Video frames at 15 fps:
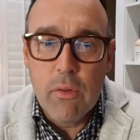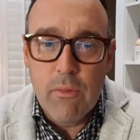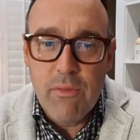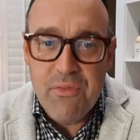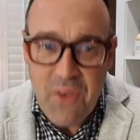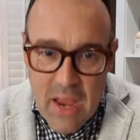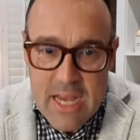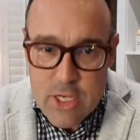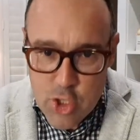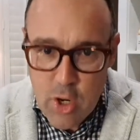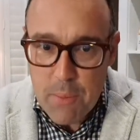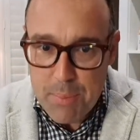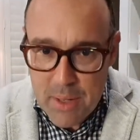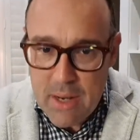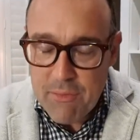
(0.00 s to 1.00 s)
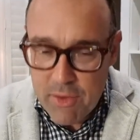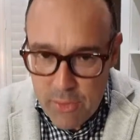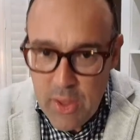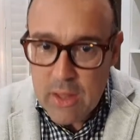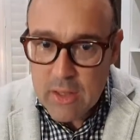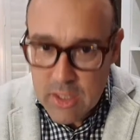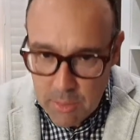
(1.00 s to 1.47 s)
fight Trump on
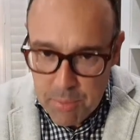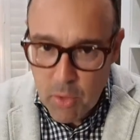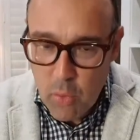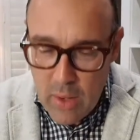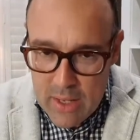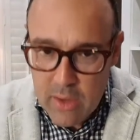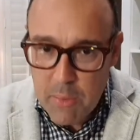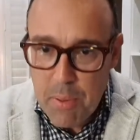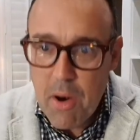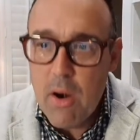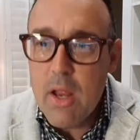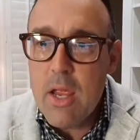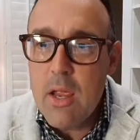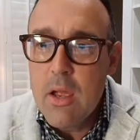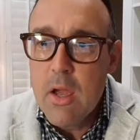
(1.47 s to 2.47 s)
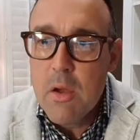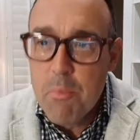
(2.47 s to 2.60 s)
everything, liberal wing of the party,